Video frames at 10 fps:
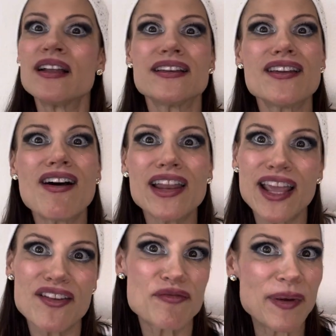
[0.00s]
not
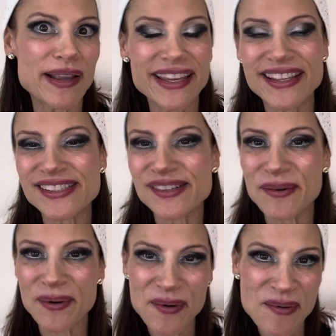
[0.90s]
have bunions
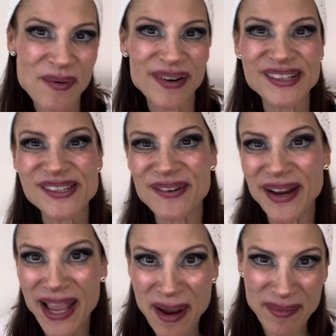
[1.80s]
or corns or
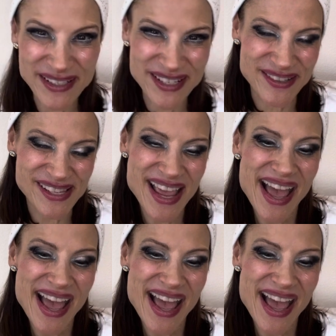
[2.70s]
hammer toes.